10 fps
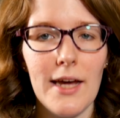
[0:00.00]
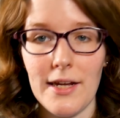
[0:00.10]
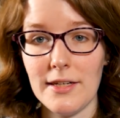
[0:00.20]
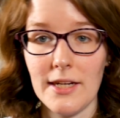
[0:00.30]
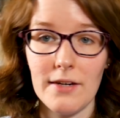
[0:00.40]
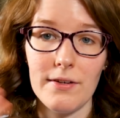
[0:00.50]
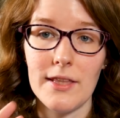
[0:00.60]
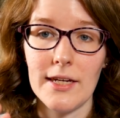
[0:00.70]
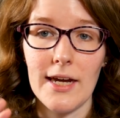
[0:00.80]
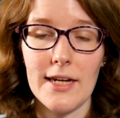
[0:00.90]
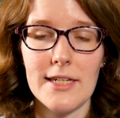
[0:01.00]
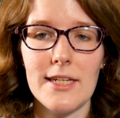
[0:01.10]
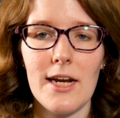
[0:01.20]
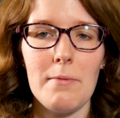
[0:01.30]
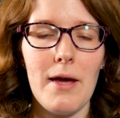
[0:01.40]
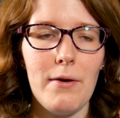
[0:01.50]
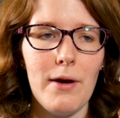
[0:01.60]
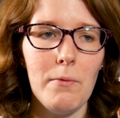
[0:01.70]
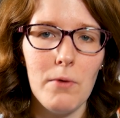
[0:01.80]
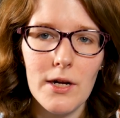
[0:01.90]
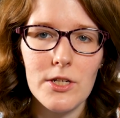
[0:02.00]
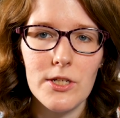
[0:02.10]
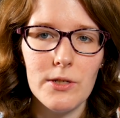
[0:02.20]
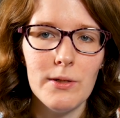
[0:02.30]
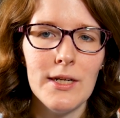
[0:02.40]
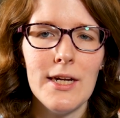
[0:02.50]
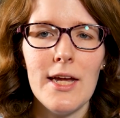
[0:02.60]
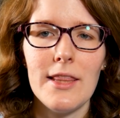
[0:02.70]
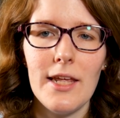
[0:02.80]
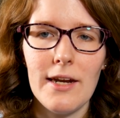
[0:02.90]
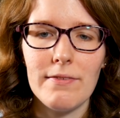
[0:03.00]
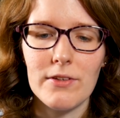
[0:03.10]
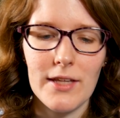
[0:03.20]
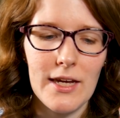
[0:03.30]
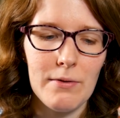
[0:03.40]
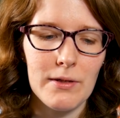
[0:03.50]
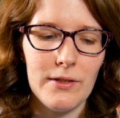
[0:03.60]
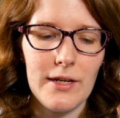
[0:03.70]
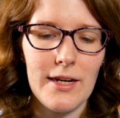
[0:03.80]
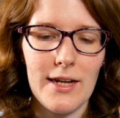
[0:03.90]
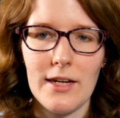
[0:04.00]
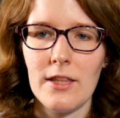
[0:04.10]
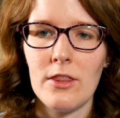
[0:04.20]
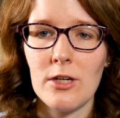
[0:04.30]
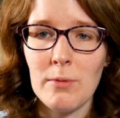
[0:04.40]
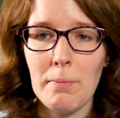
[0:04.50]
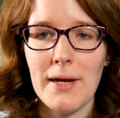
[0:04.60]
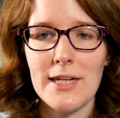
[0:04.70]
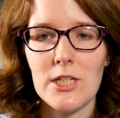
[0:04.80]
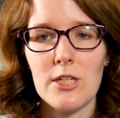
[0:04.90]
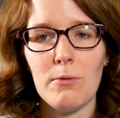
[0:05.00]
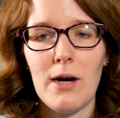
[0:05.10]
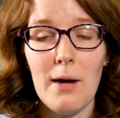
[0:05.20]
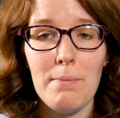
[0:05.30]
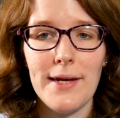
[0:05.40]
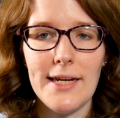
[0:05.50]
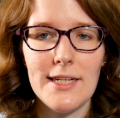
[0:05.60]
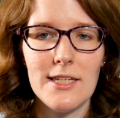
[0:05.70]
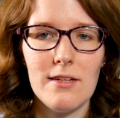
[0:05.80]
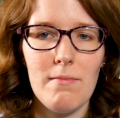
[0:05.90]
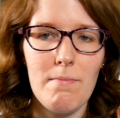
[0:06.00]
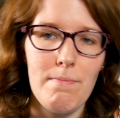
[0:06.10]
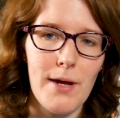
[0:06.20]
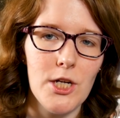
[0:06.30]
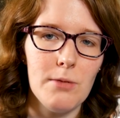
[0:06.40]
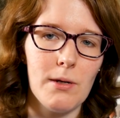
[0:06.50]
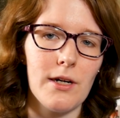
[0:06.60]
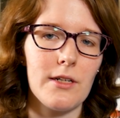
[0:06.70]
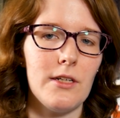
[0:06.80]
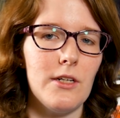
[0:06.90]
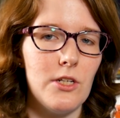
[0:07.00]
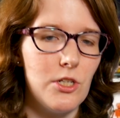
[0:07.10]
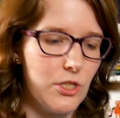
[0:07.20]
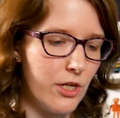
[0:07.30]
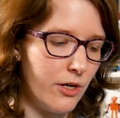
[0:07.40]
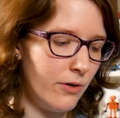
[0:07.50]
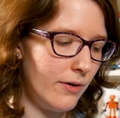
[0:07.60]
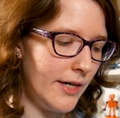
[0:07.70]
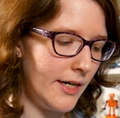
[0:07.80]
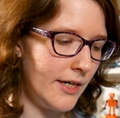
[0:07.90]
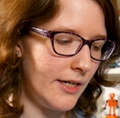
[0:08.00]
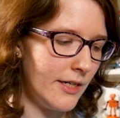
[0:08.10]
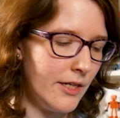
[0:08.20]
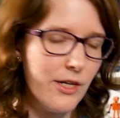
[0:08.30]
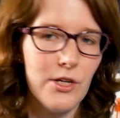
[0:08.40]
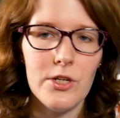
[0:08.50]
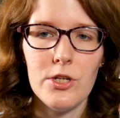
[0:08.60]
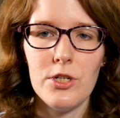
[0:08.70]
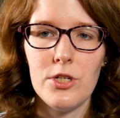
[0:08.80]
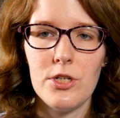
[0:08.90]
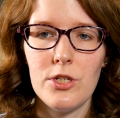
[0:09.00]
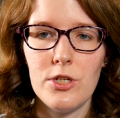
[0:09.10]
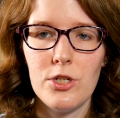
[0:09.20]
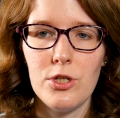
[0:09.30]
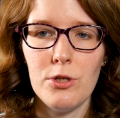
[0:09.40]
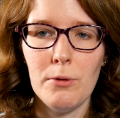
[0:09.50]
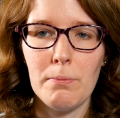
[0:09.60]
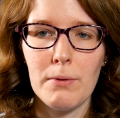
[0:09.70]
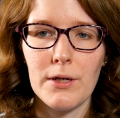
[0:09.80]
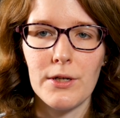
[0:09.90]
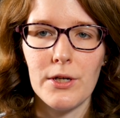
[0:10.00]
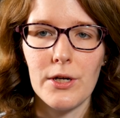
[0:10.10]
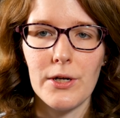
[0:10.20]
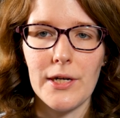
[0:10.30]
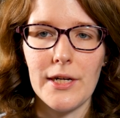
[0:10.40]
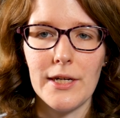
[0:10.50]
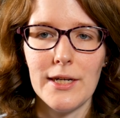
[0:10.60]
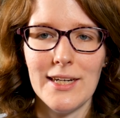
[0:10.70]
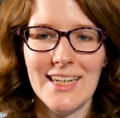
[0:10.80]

that and get everything kind of set up how I want to. Then after that, we're looking at a thermal paste swap and some benchmarks. So uh, super nerdy.